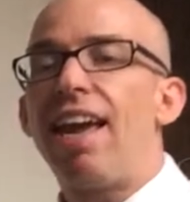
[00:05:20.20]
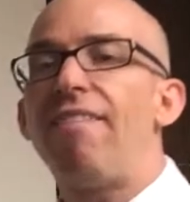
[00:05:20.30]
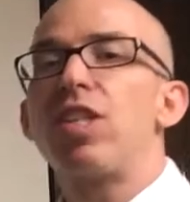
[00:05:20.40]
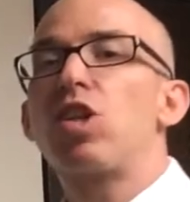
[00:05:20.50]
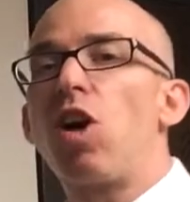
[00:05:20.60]

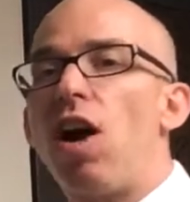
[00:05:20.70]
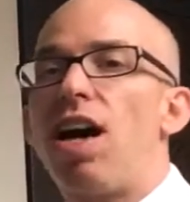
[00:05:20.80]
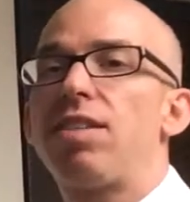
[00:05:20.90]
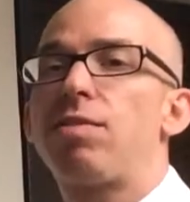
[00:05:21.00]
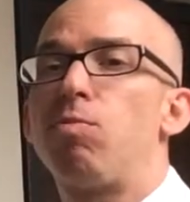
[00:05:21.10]
if it
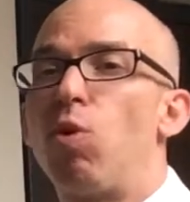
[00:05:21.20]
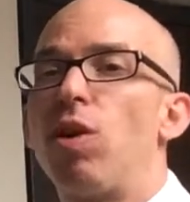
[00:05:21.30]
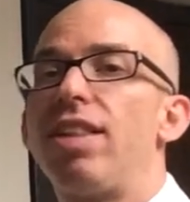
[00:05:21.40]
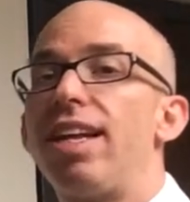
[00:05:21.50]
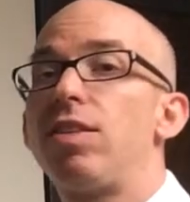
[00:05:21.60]
costs
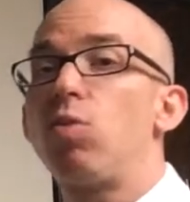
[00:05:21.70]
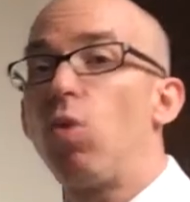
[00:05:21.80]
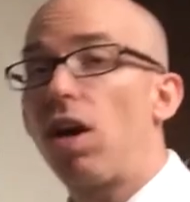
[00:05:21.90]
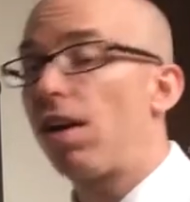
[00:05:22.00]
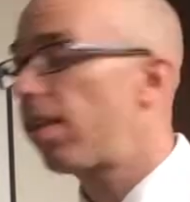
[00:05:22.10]
more than it's
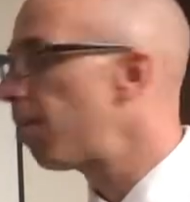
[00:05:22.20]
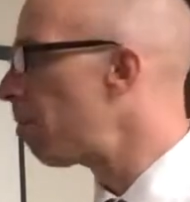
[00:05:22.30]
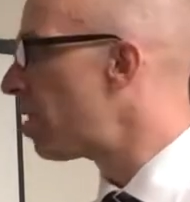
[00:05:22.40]
worth.